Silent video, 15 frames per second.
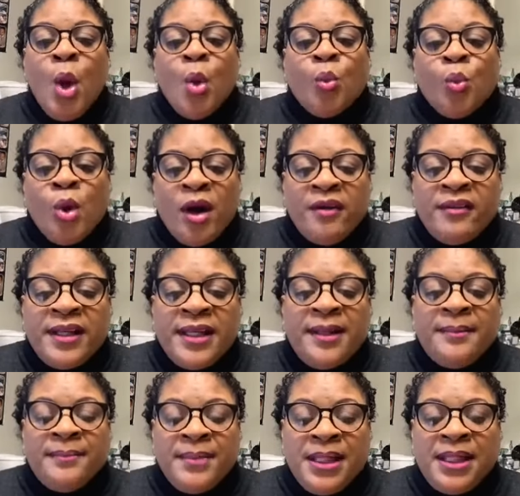
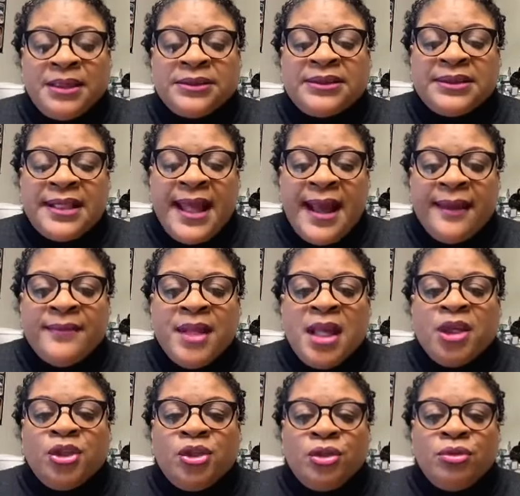Worrying means that
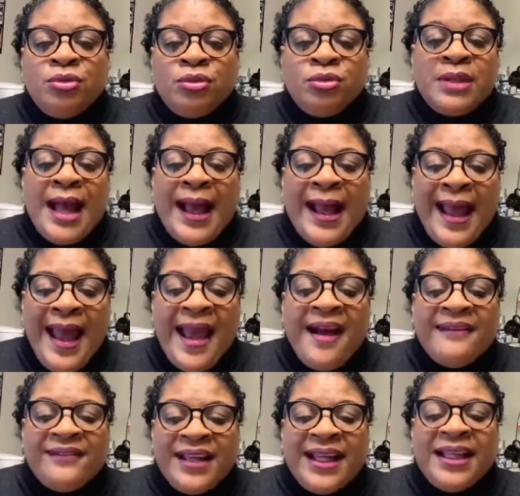you do not have
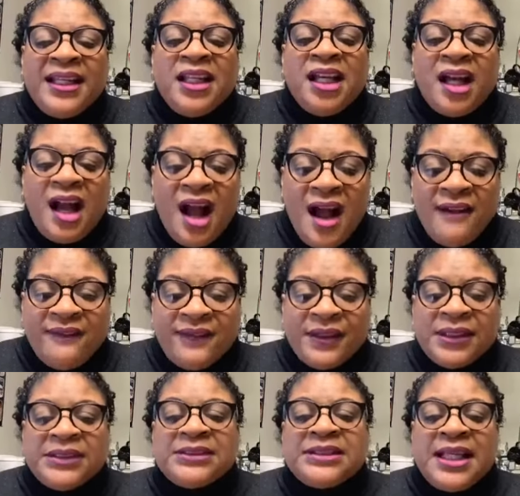have any
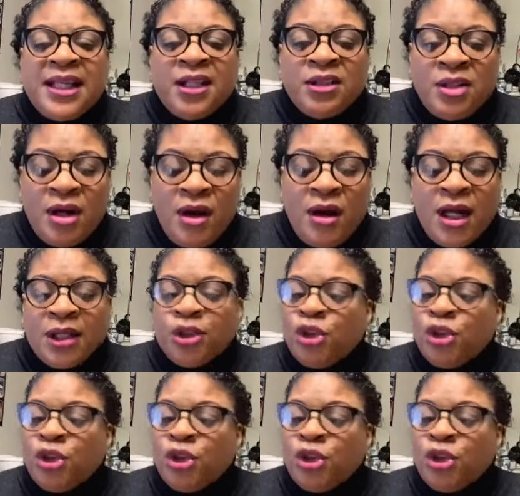confidence in God,